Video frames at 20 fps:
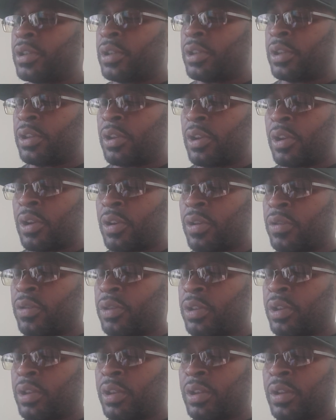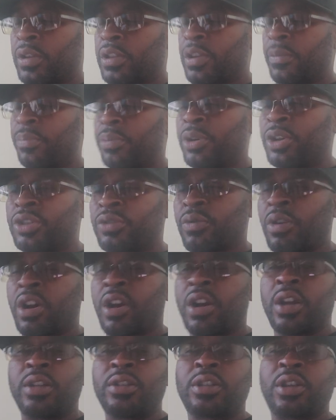your push
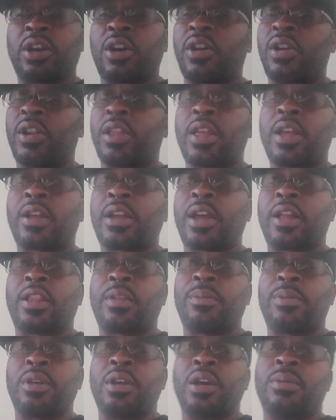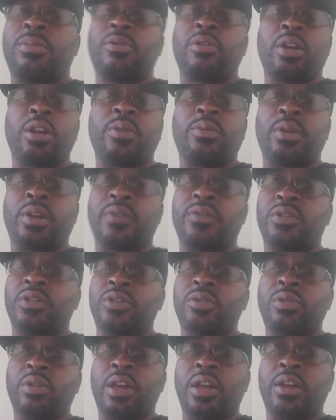rods. All of that got to be upgraded whenever you
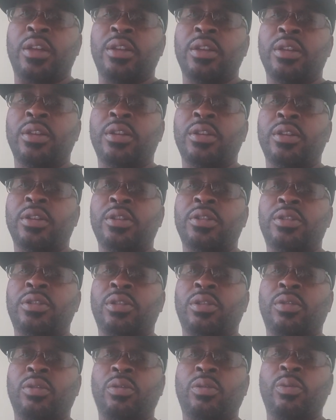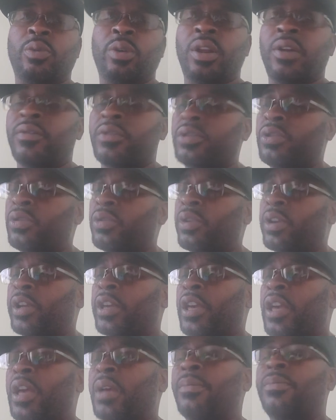do that. So whenever you're doing a
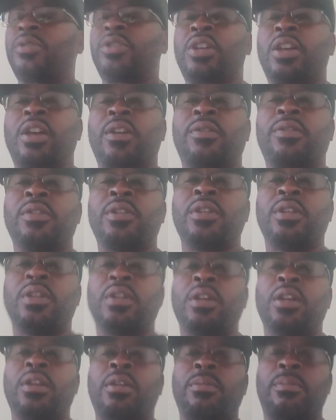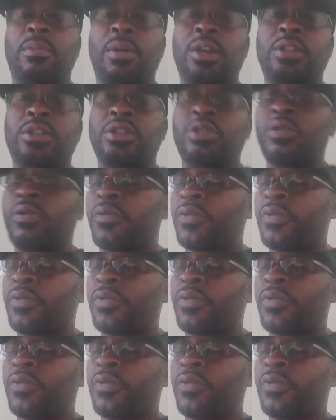cam shaft, make sure you